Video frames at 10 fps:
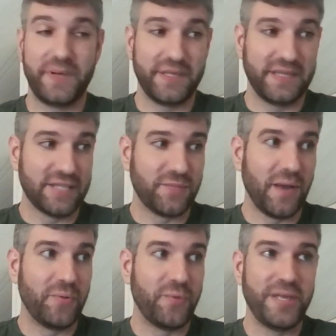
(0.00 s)
but that's
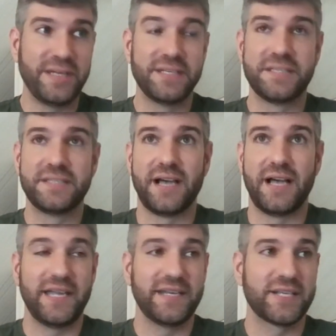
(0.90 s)
why we
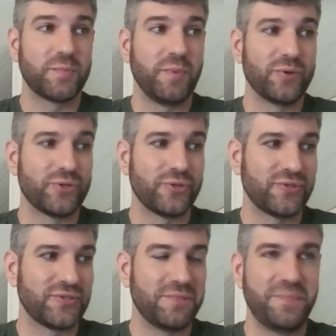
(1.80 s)
design
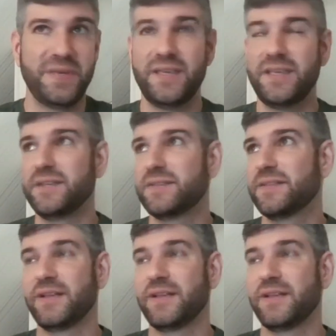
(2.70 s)
exposures to be